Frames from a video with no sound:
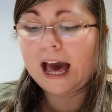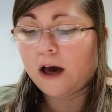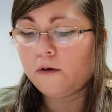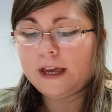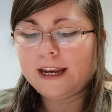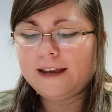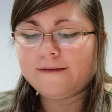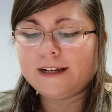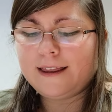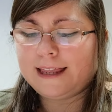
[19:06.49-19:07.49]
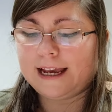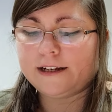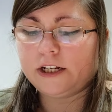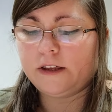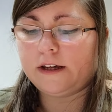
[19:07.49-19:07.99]
How can I have done that?
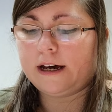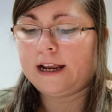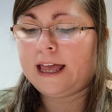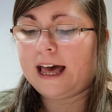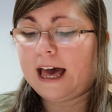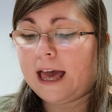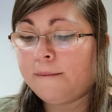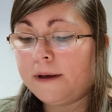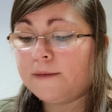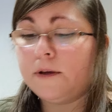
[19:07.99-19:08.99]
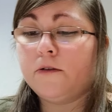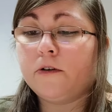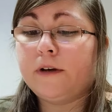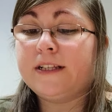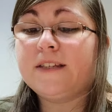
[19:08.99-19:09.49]
she thought. I must be
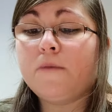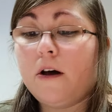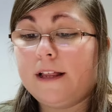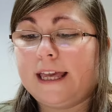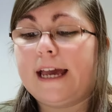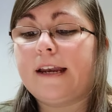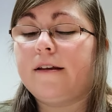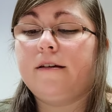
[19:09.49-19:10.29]
growing small again.